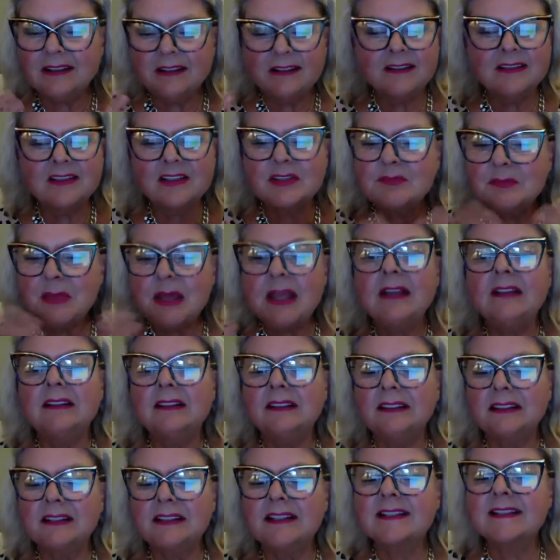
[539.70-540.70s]
smell
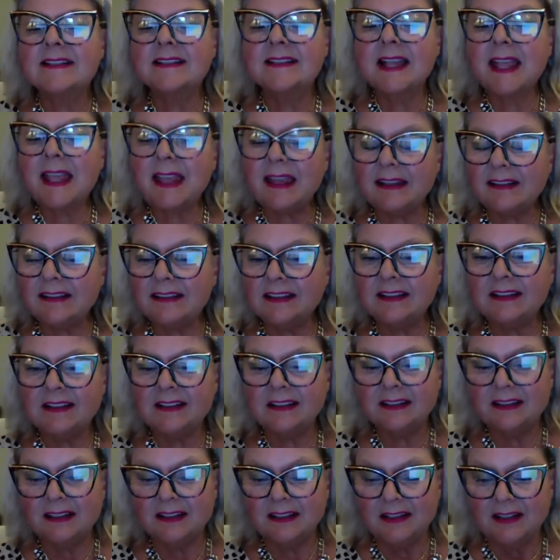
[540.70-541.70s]
the scent
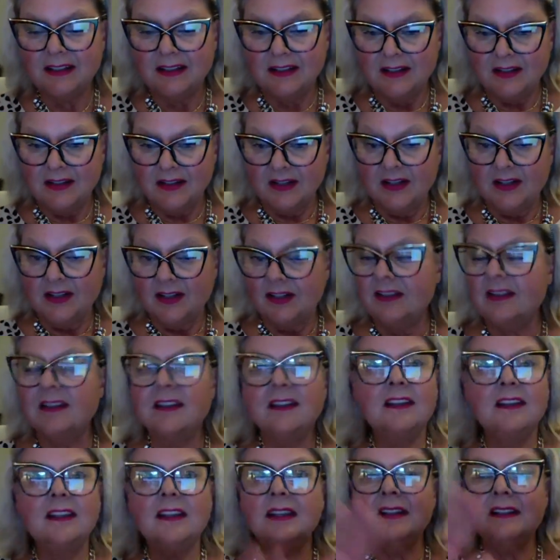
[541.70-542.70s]

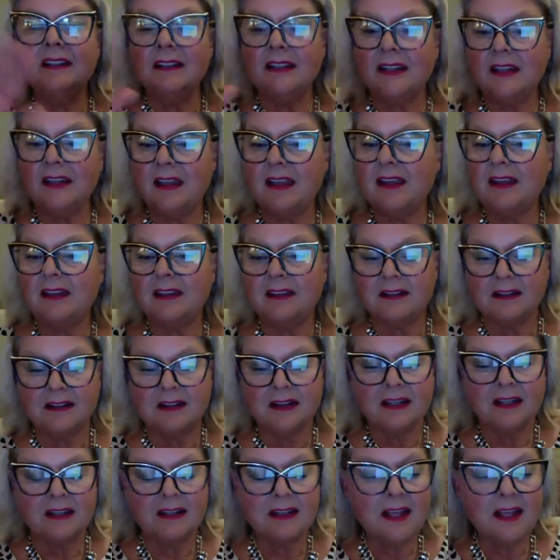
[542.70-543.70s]
in the air, and